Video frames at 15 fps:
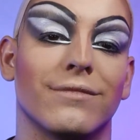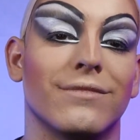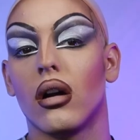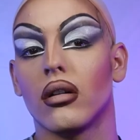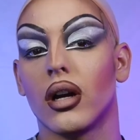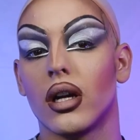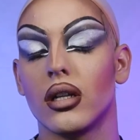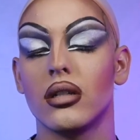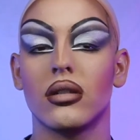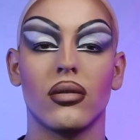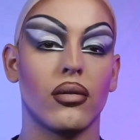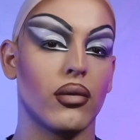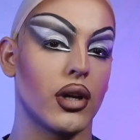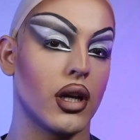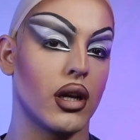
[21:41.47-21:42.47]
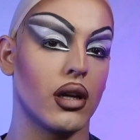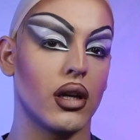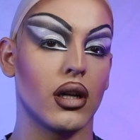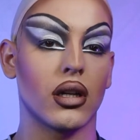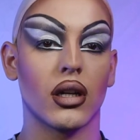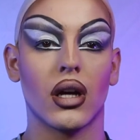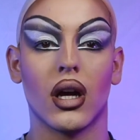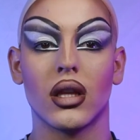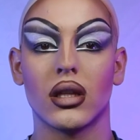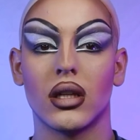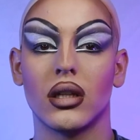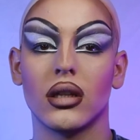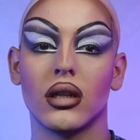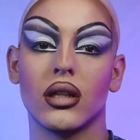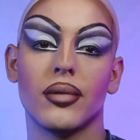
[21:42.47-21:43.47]
Alrighty, so we went ahead and got
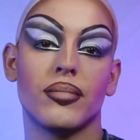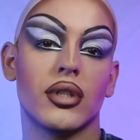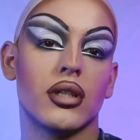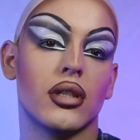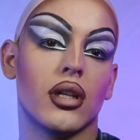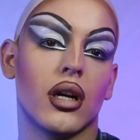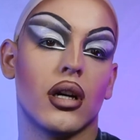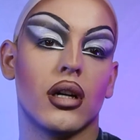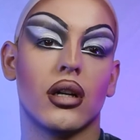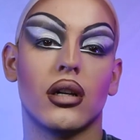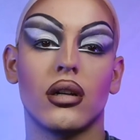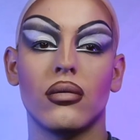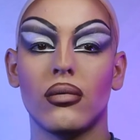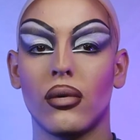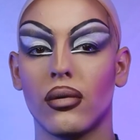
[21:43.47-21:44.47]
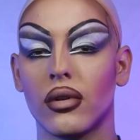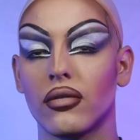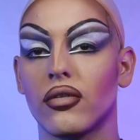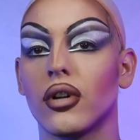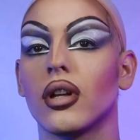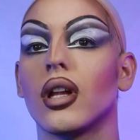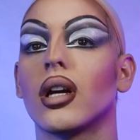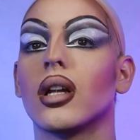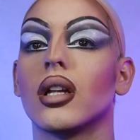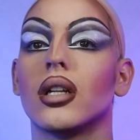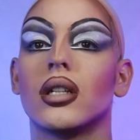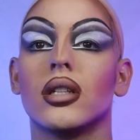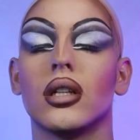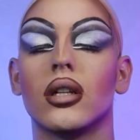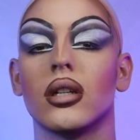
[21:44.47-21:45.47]
the lips done. We went for like a
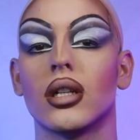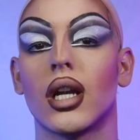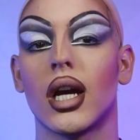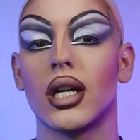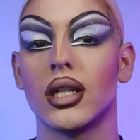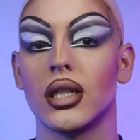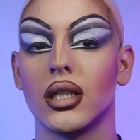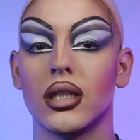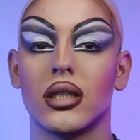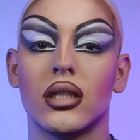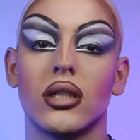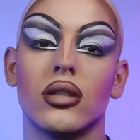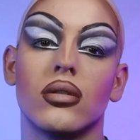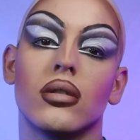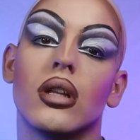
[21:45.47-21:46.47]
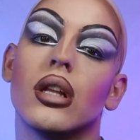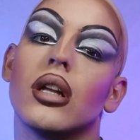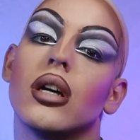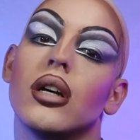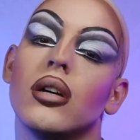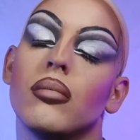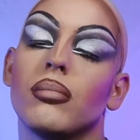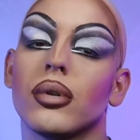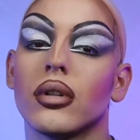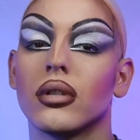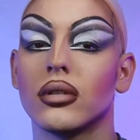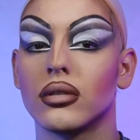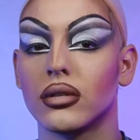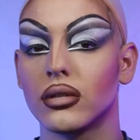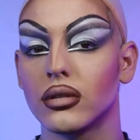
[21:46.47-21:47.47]
little 90s nude lip.
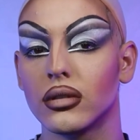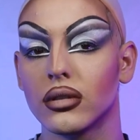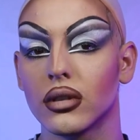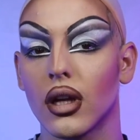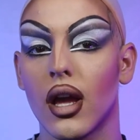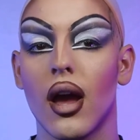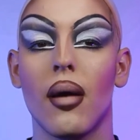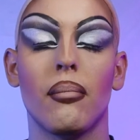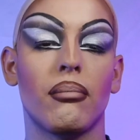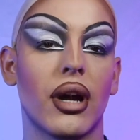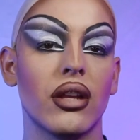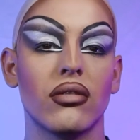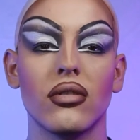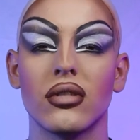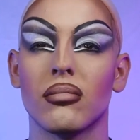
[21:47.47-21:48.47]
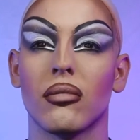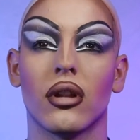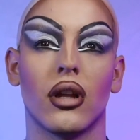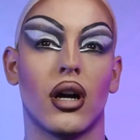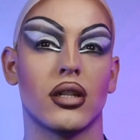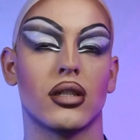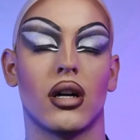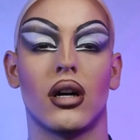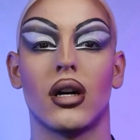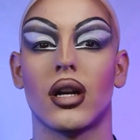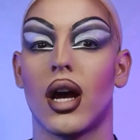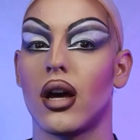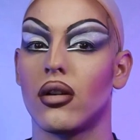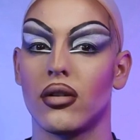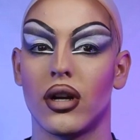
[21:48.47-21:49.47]
Might throw some gloss on,
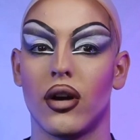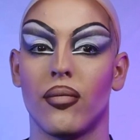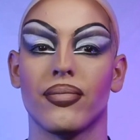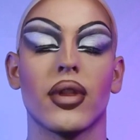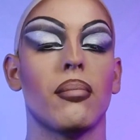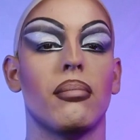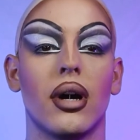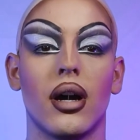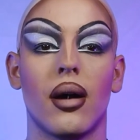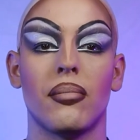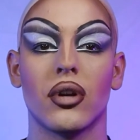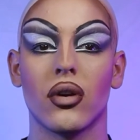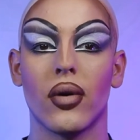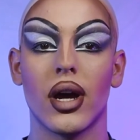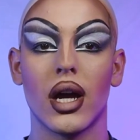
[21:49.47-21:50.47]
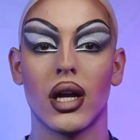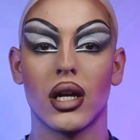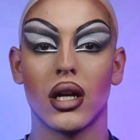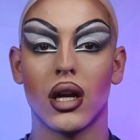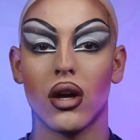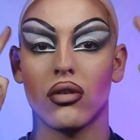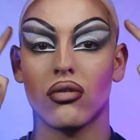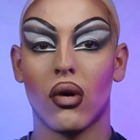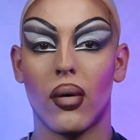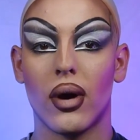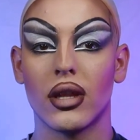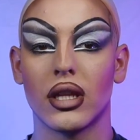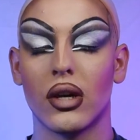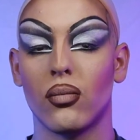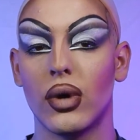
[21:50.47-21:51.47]
I don't know. But I'm gonna go ahead and throw
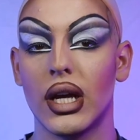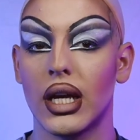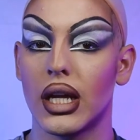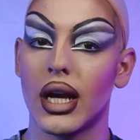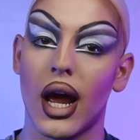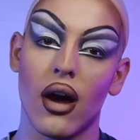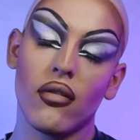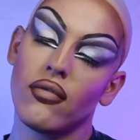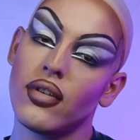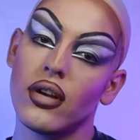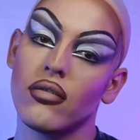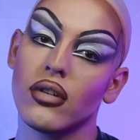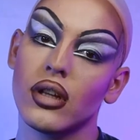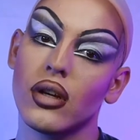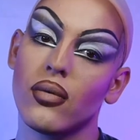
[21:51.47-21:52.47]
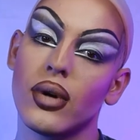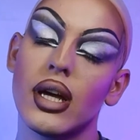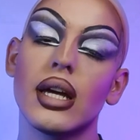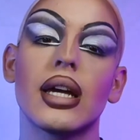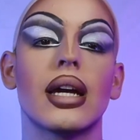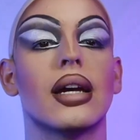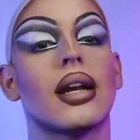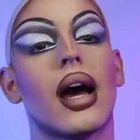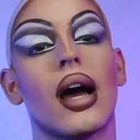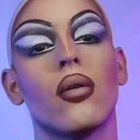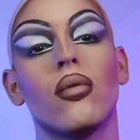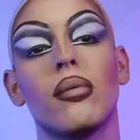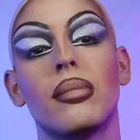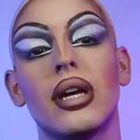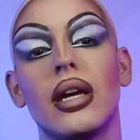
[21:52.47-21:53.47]
on the wig and outfit really quick and I
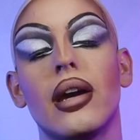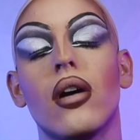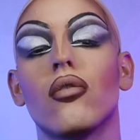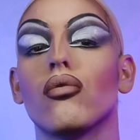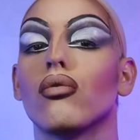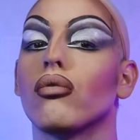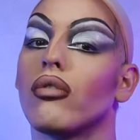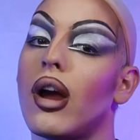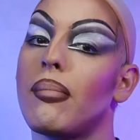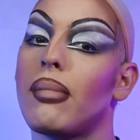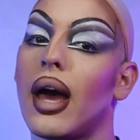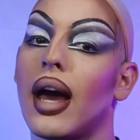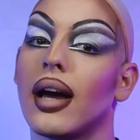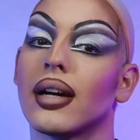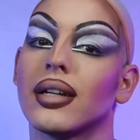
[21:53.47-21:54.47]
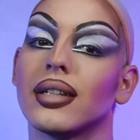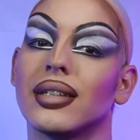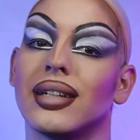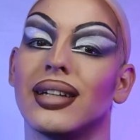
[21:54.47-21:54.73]
will be right back.